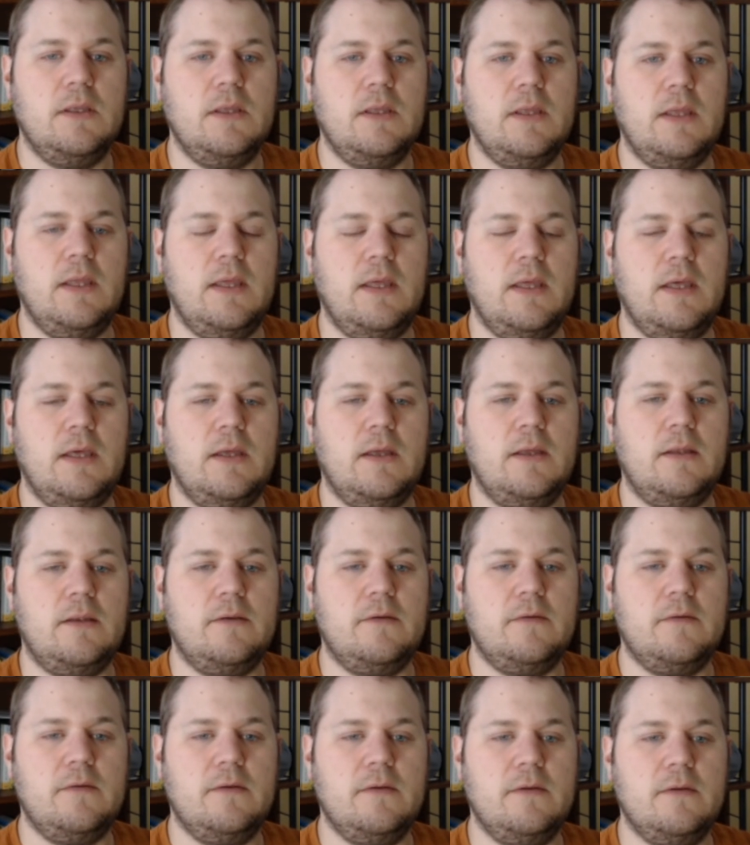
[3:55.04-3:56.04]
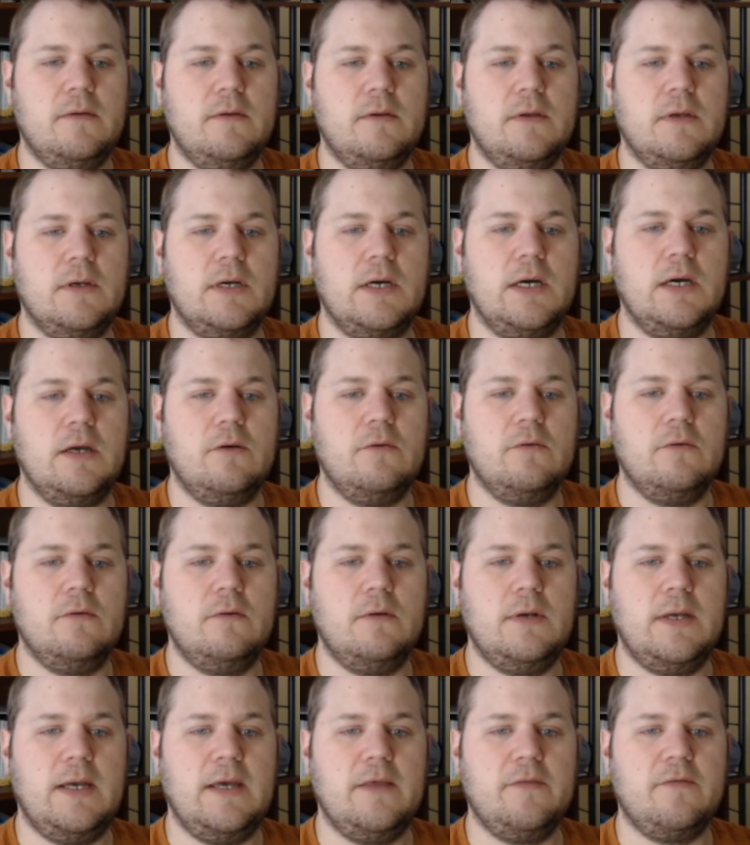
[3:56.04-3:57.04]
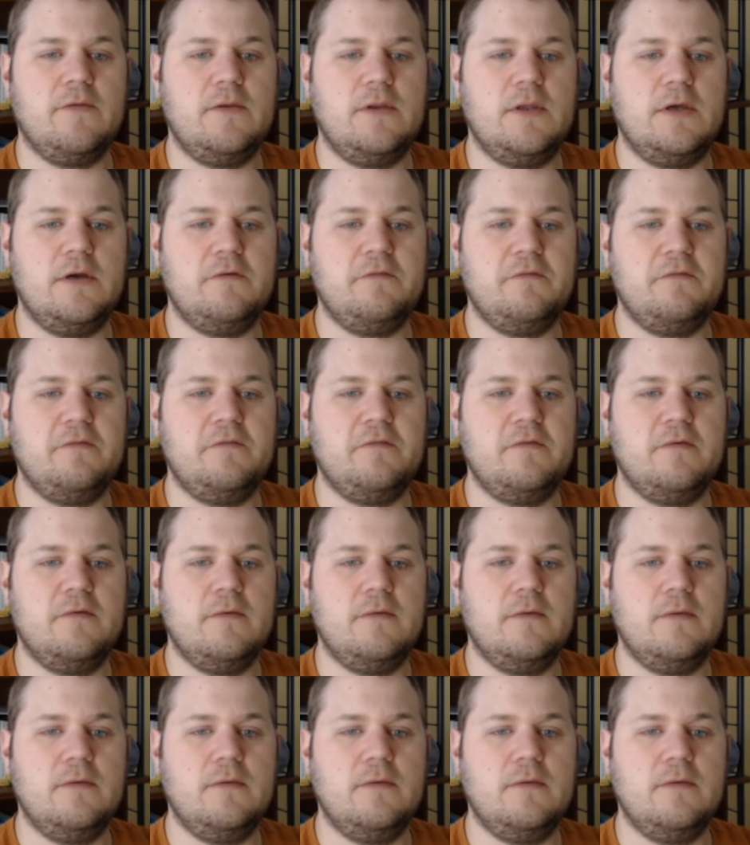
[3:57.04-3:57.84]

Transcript: And Hikaru has enough